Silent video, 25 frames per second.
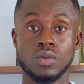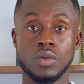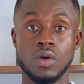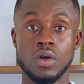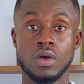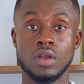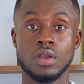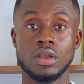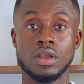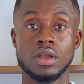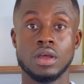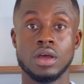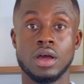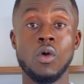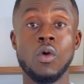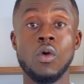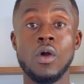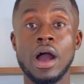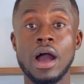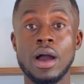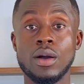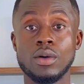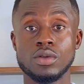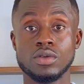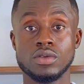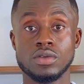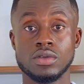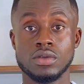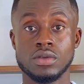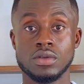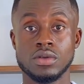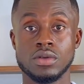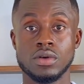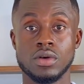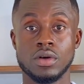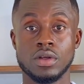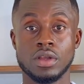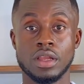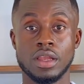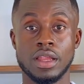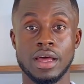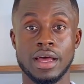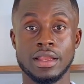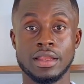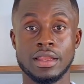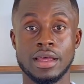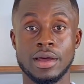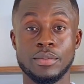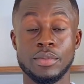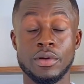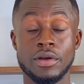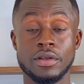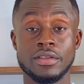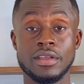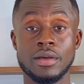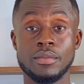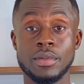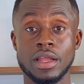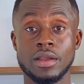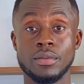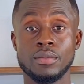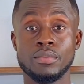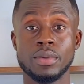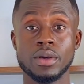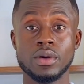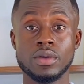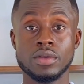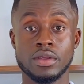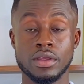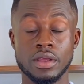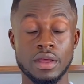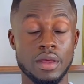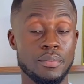won a whole house on land that somebody built,